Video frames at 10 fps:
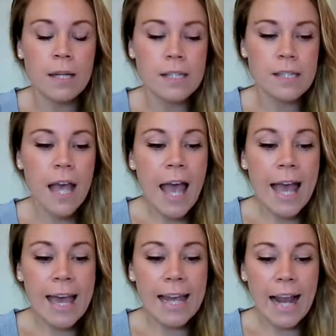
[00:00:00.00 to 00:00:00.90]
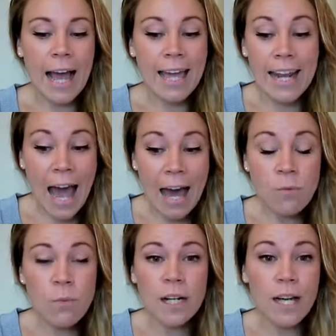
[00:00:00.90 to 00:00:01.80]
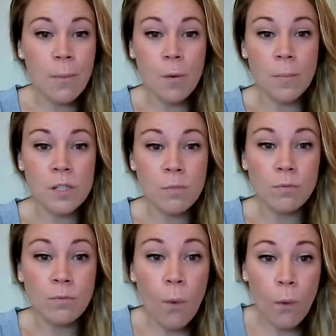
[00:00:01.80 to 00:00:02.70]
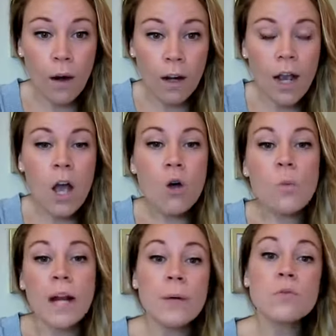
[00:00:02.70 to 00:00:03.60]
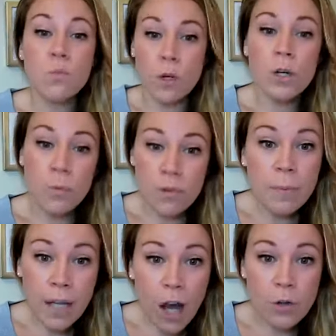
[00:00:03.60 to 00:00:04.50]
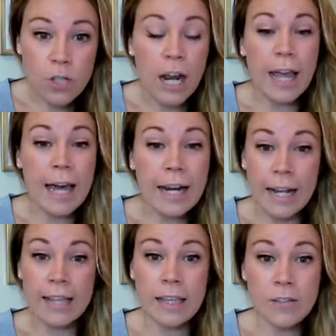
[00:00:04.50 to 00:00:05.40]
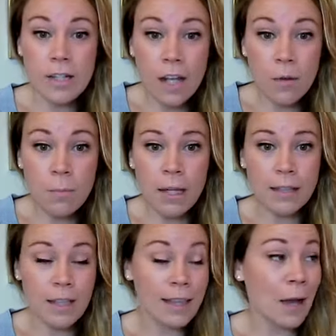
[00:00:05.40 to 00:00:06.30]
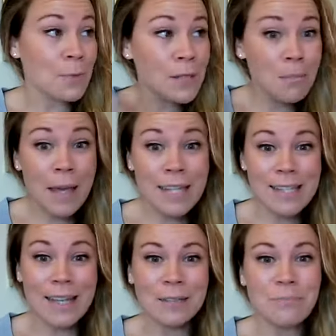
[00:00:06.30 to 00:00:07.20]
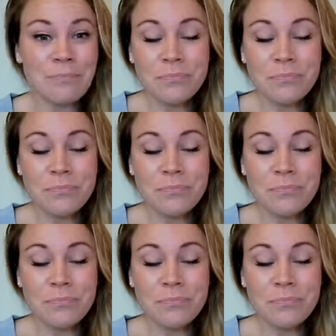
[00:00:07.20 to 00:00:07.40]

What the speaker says: months. And I had one a couple months before when I was working with my coach. I had an $8,000 month, and that was amazing.